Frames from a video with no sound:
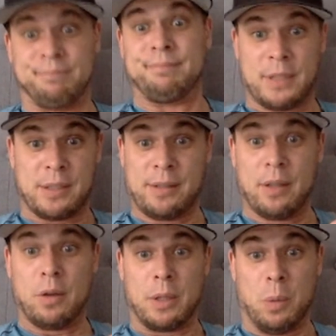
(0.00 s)
There's
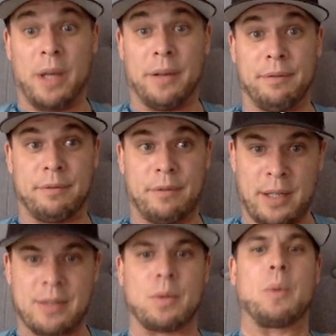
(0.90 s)
still only one,
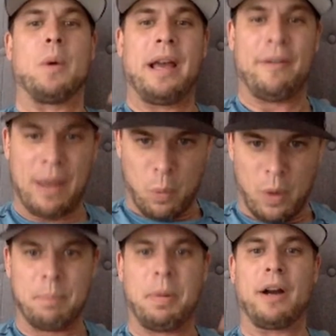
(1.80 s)
right? So we want to have that
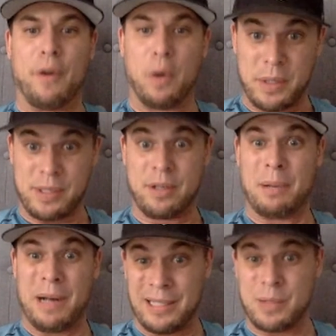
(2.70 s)
one puck focus during
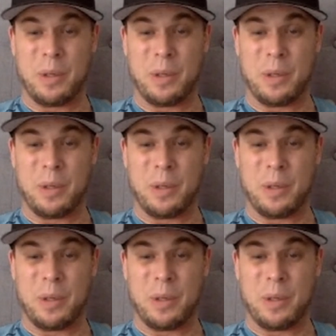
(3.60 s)
practice,